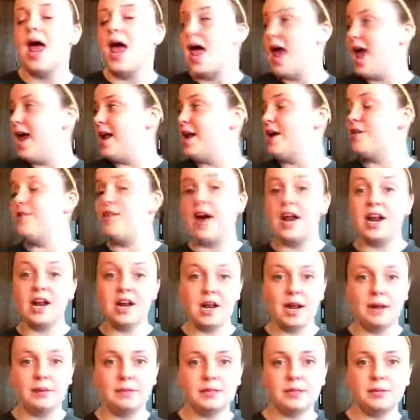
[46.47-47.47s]
And I've had a
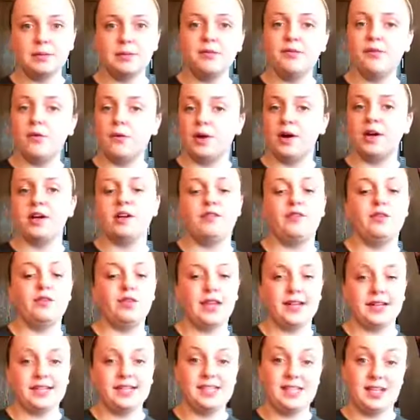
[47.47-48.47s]
hamster before, and if you'd
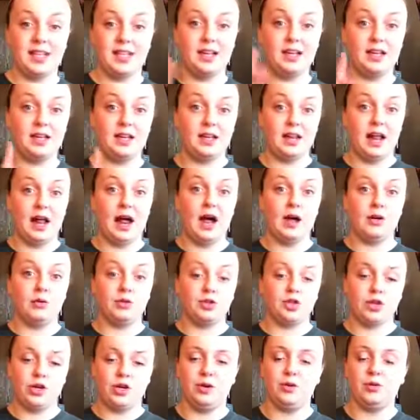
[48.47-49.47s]
like to see it, I will
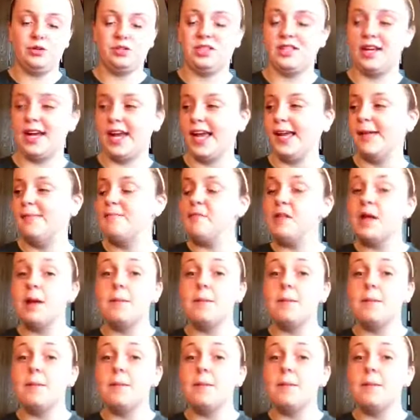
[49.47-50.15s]
show you one second.